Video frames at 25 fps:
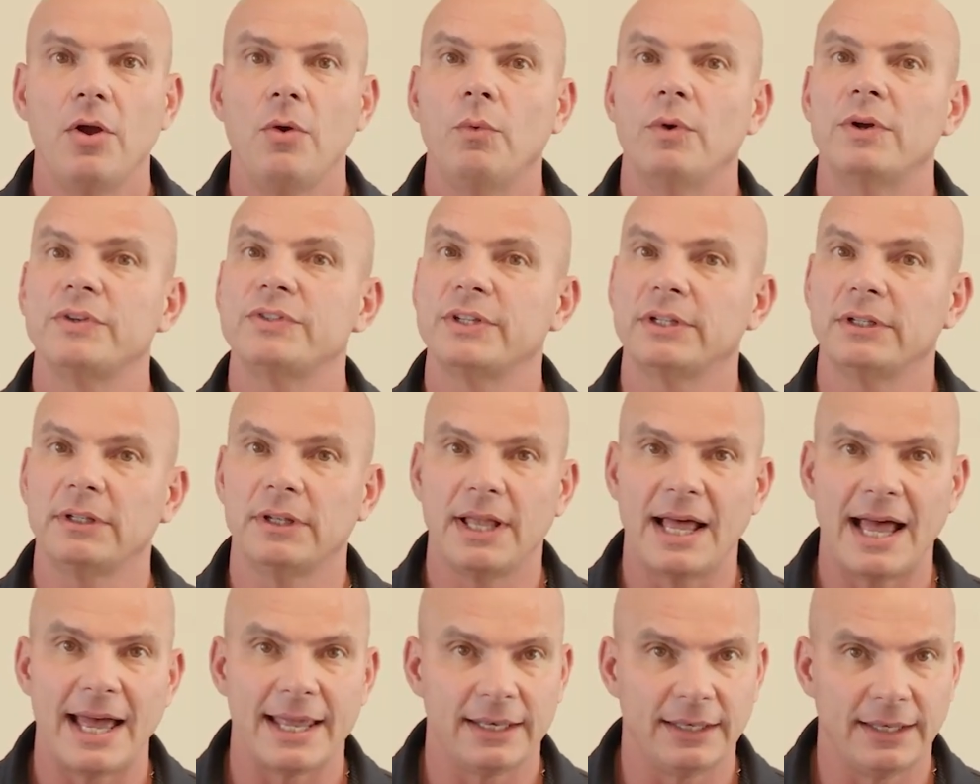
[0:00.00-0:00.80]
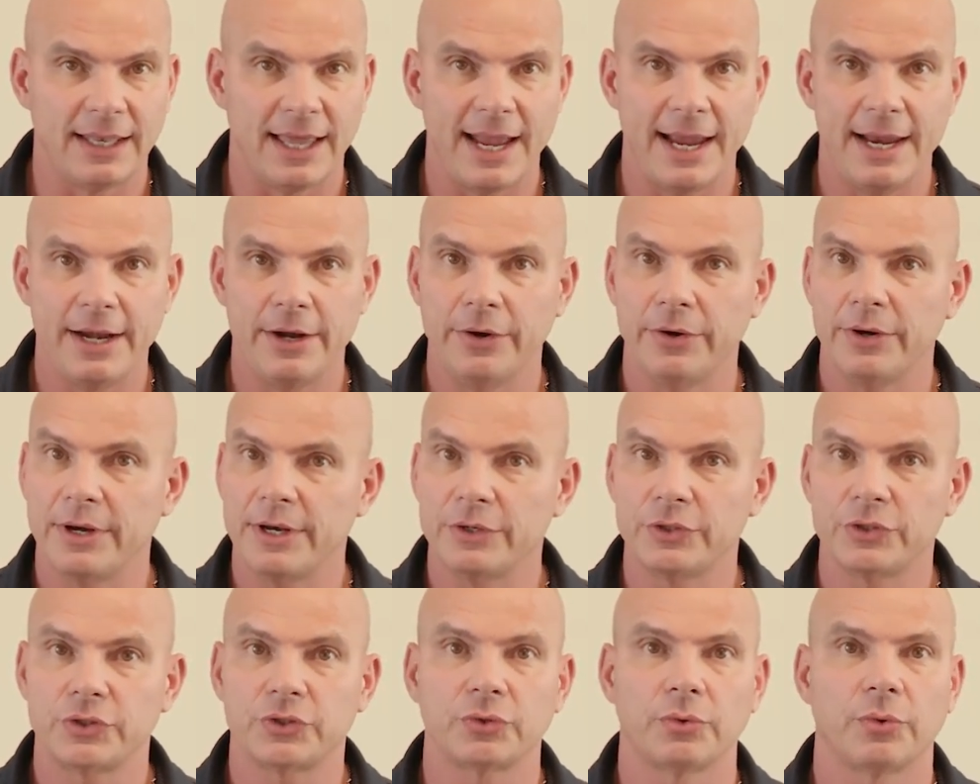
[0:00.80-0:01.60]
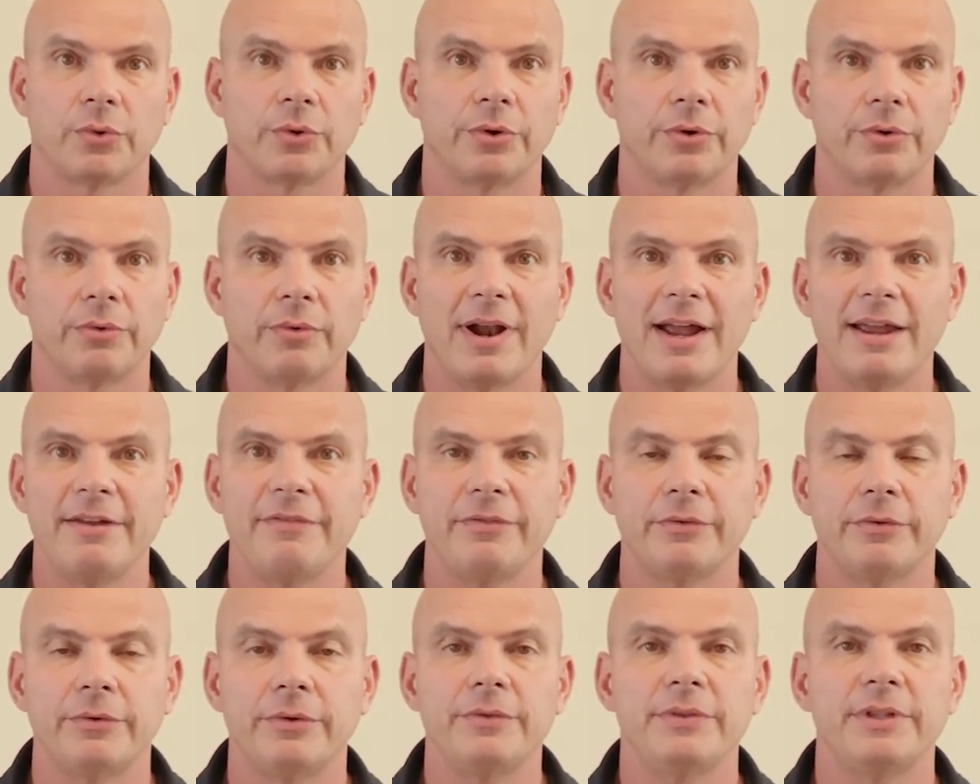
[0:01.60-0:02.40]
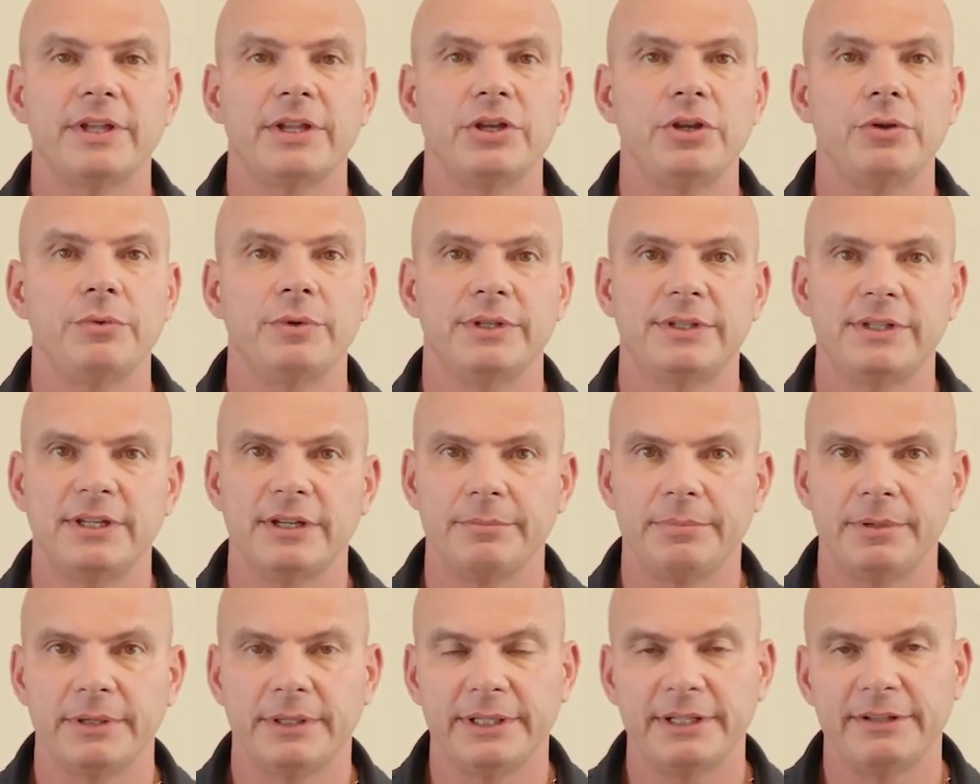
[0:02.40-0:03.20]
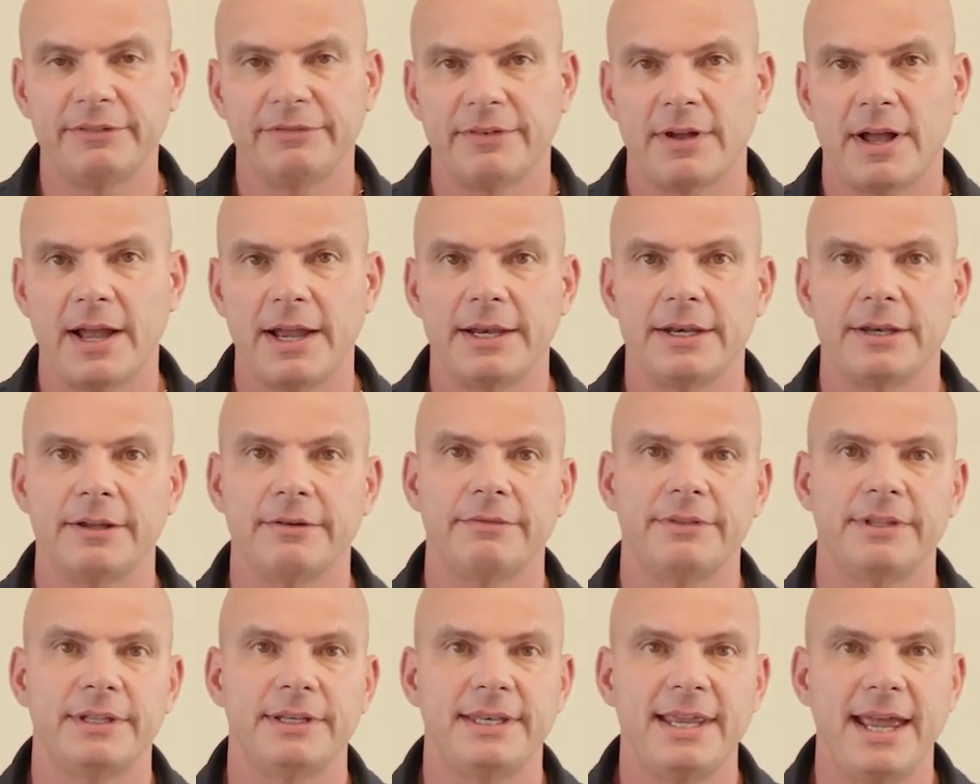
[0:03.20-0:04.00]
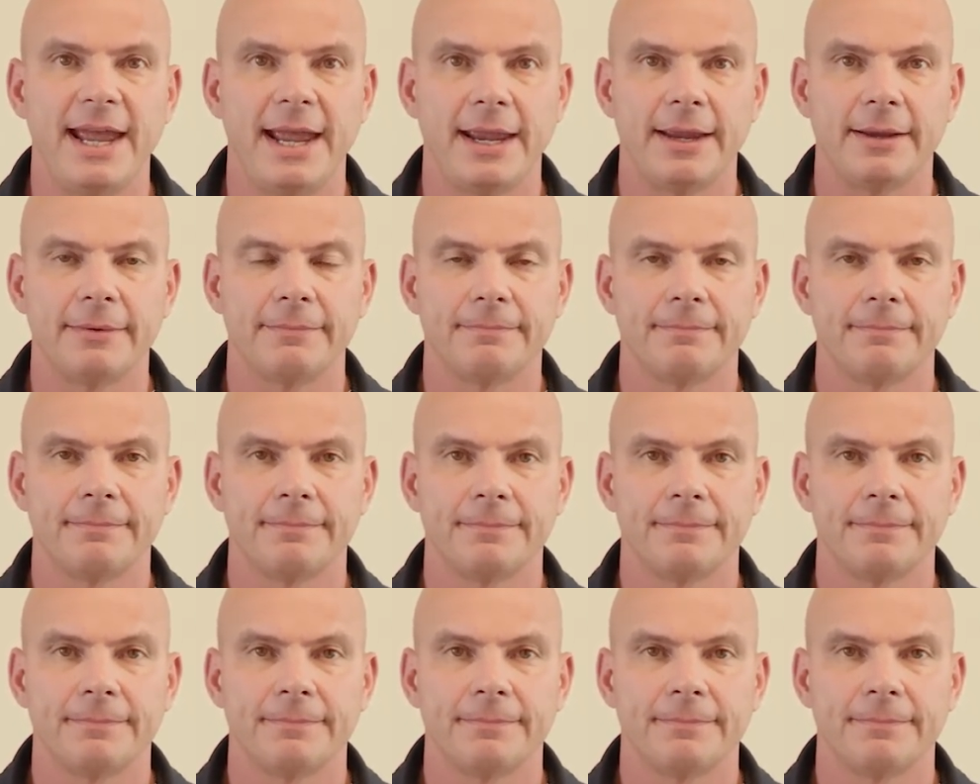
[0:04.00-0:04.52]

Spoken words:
was a lot lighter and shorter rifle than you would typically find of the day.